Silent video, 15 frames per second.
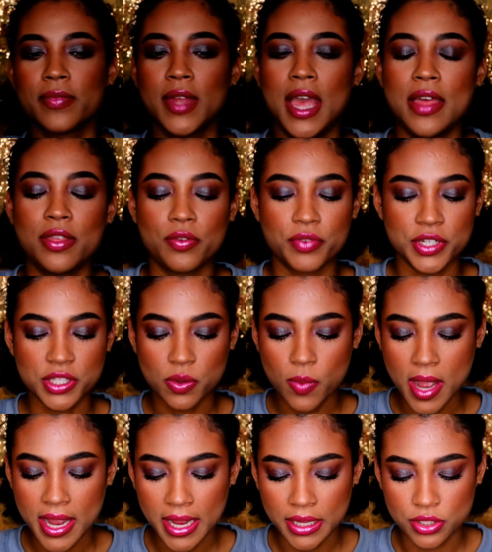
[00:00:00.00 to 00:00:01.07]
And the reason
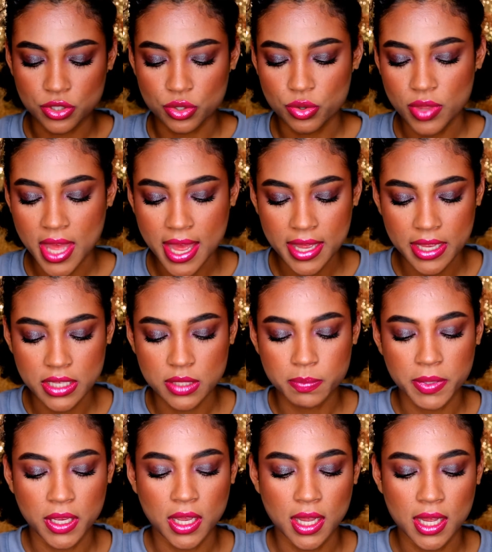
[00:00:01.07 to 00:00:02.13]
why I do that is
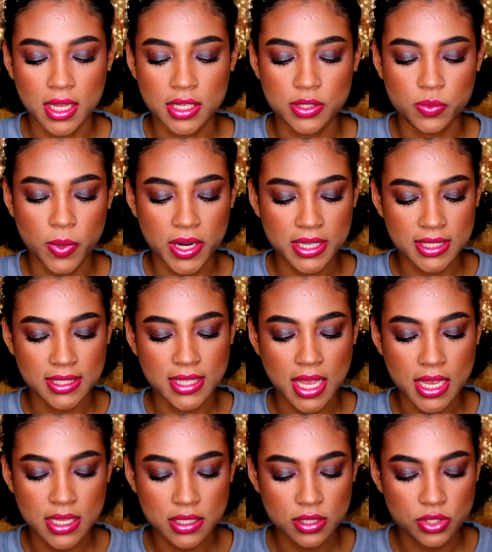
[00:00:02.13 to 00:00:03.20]
because when it
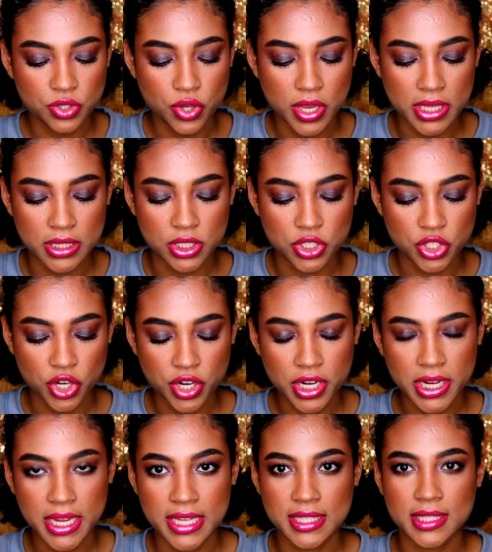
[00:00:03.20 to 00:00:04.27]
says to insert
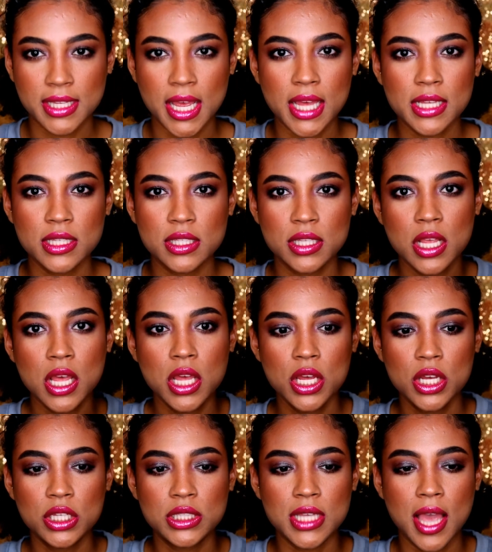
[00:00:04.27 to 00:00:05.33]
it, it says
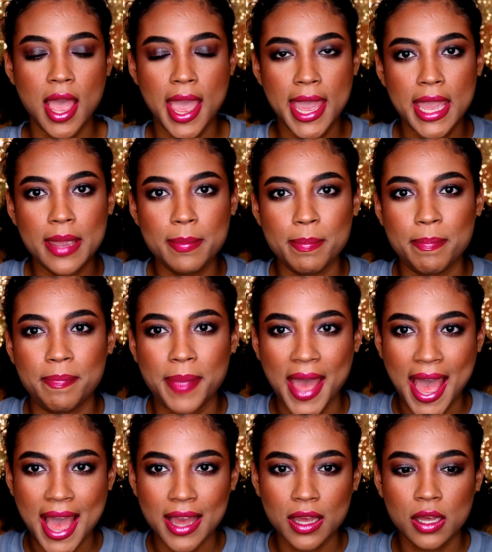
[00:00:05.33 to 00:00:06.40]
to aim
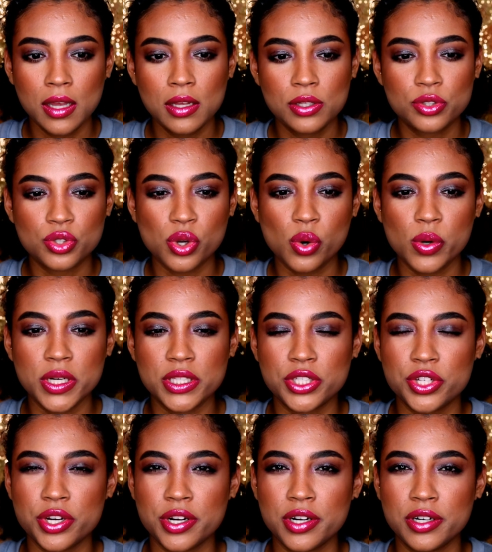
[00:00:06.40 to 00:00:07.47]
back towards
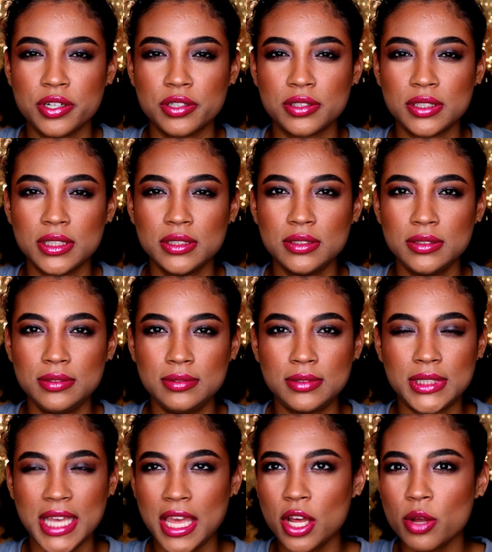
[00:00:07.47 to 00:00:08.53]
your
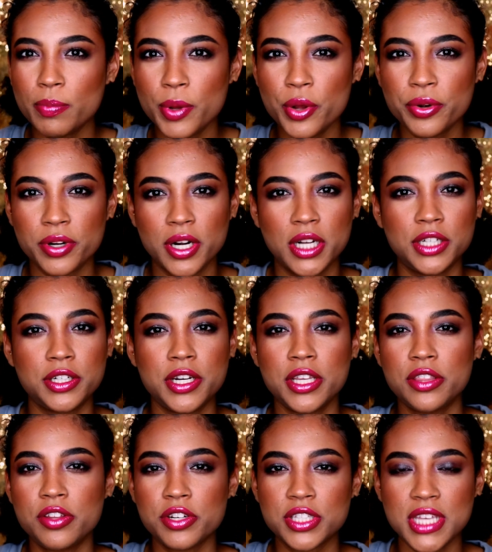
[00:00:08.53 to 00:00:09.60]
tailbone or
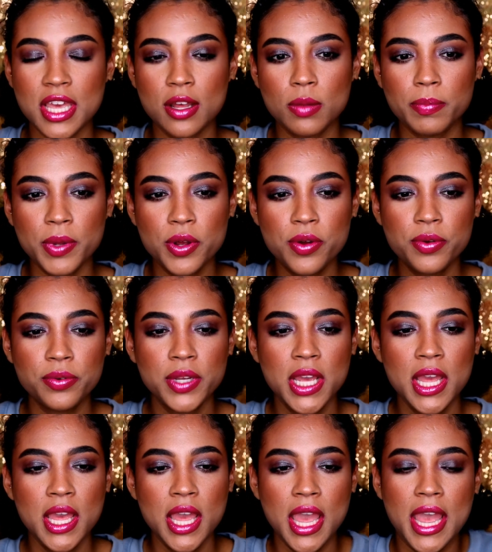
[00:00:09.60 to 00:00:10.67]
underneath your tailbone,
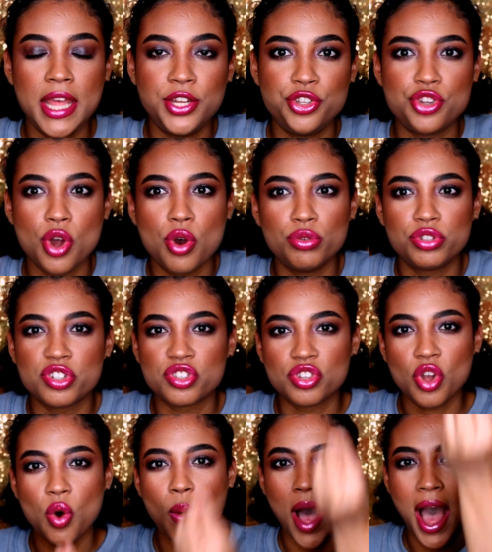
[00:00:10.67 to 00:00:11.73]
and don't just
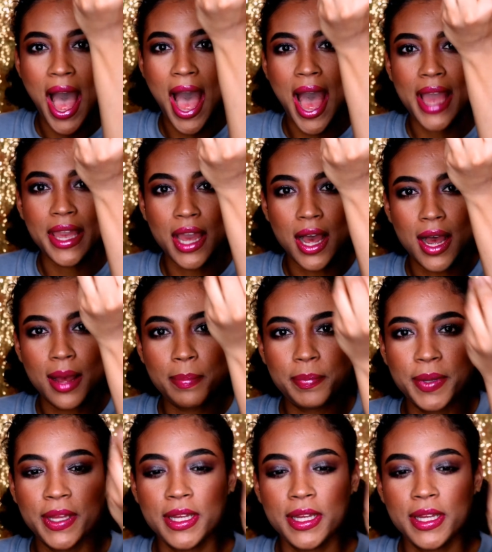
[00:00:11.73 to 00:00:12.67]
go high up,